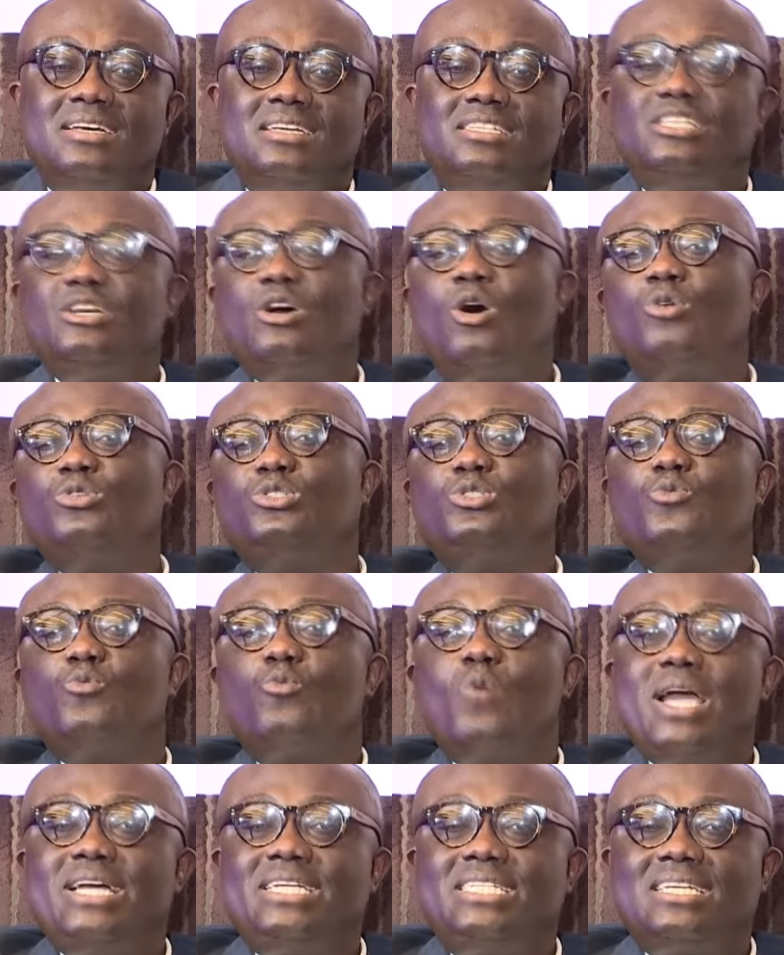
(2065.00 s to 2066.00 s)
She also
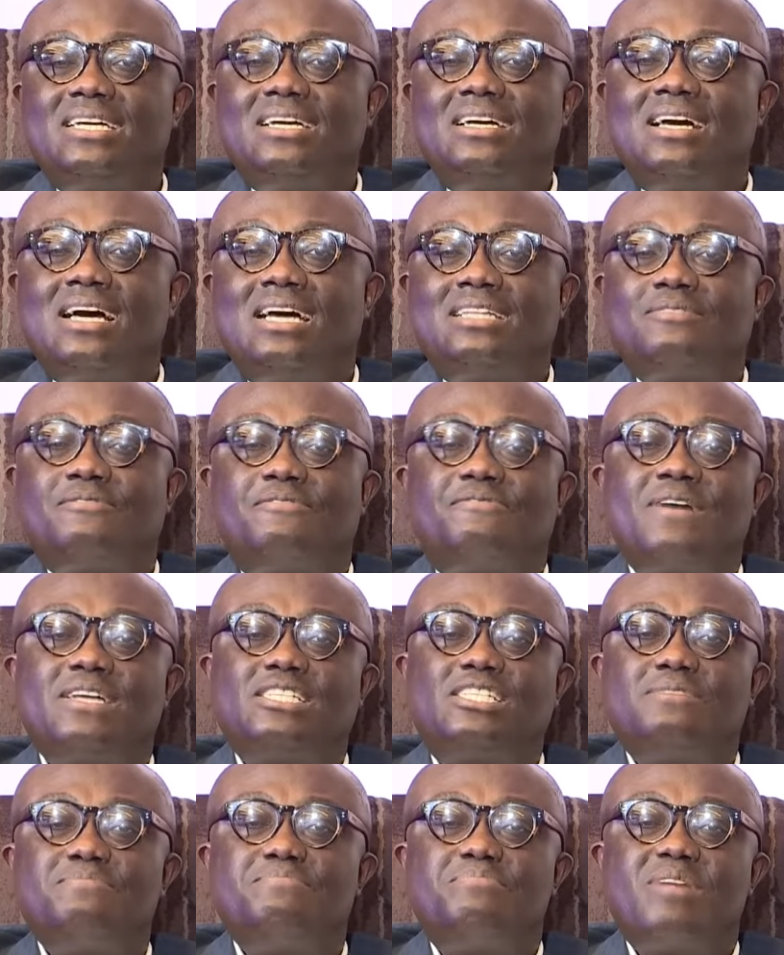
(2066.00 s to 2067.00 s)
worked at the
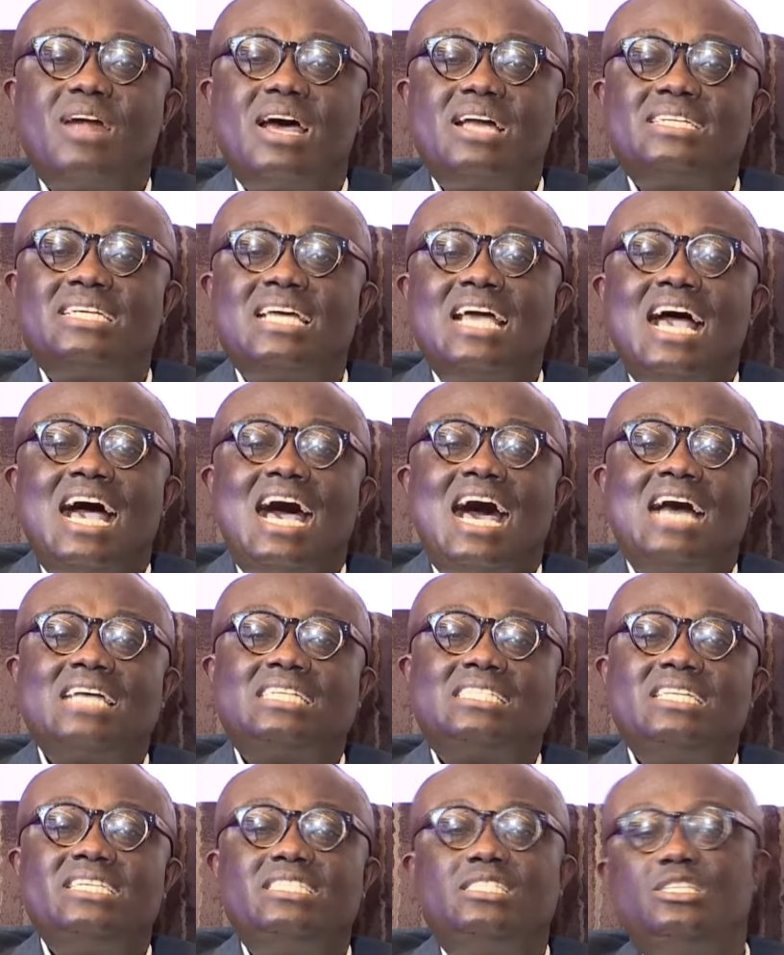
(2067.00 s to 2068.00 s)
fashion brand
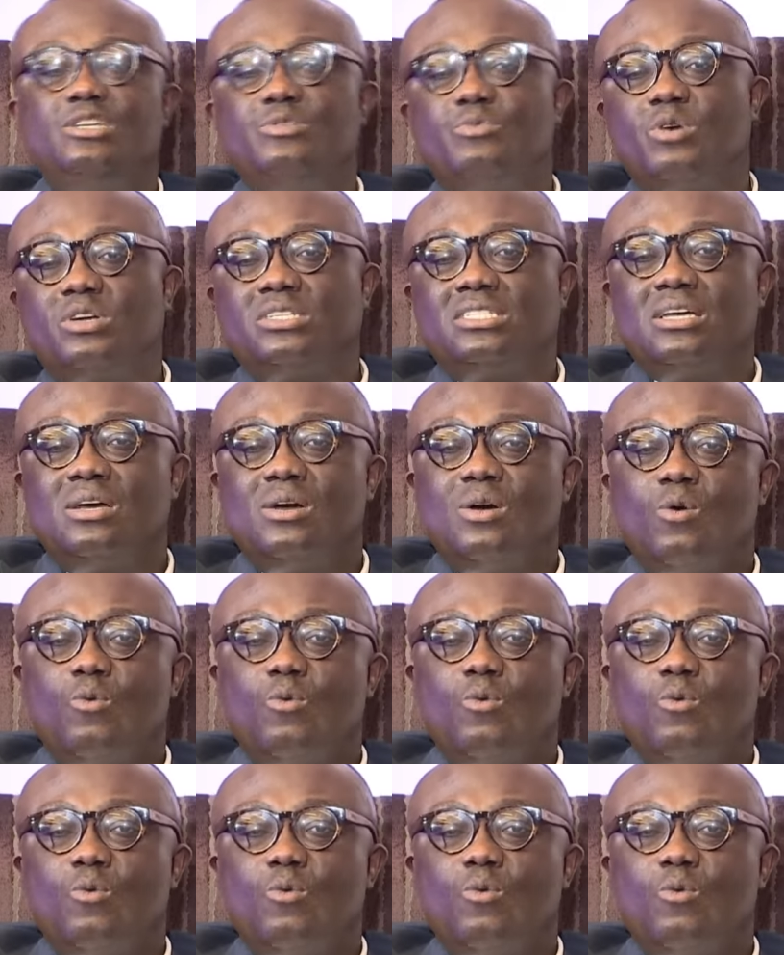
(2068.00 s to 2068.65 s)
Ashley Stewart,